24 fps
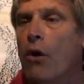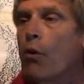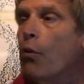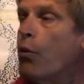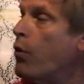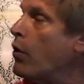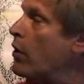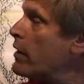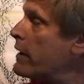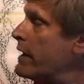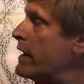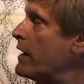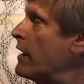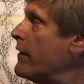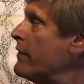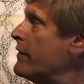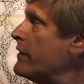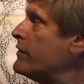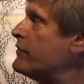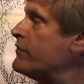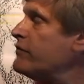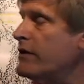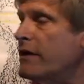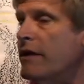working on
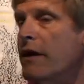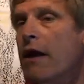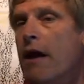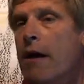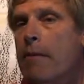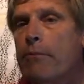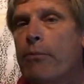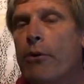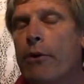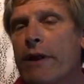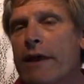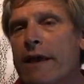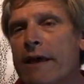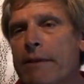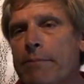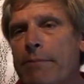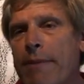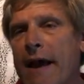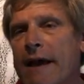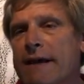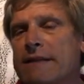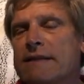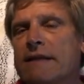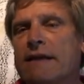this thing, putting it
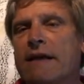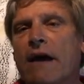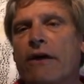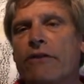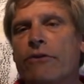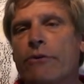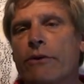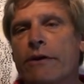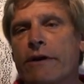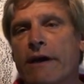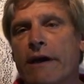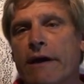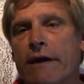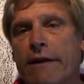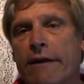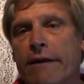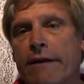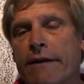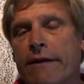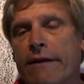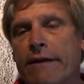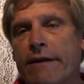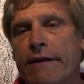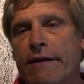back together again,
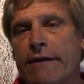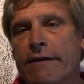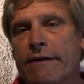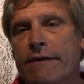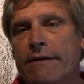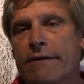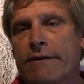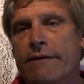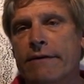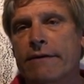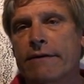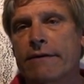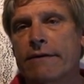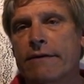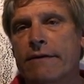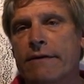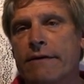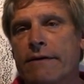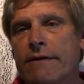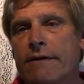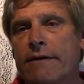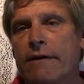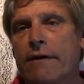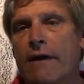
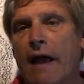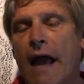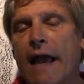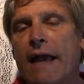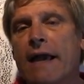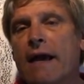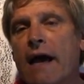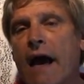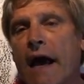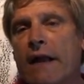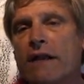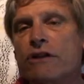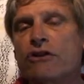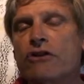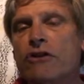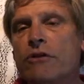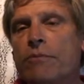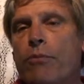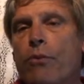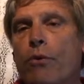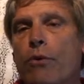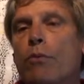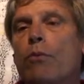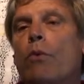and got it to the
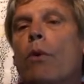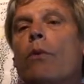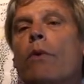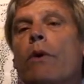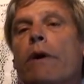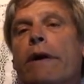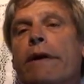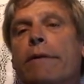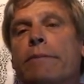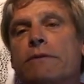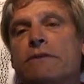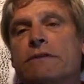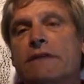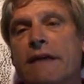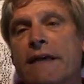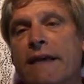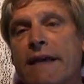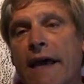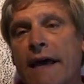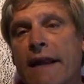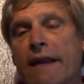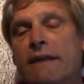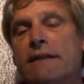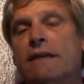point where we were able to
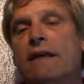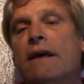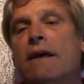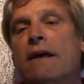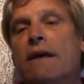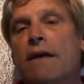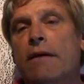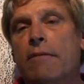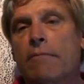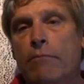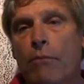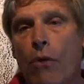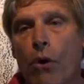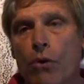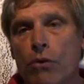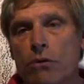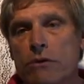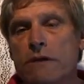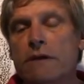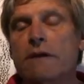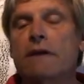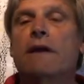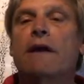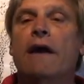get it
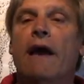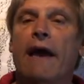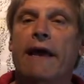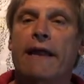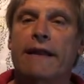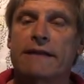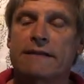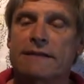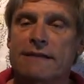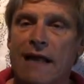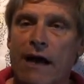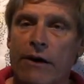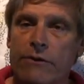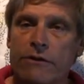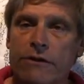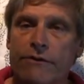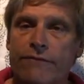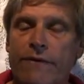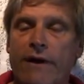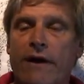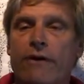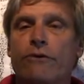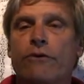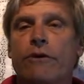molded, and it's now at the
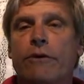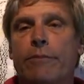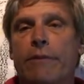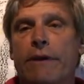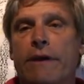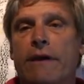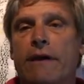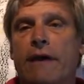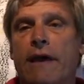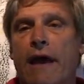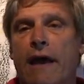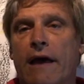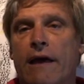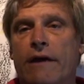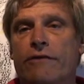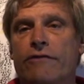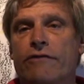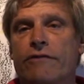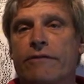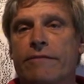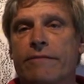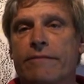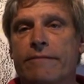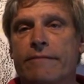foundry being
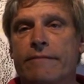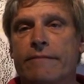cast.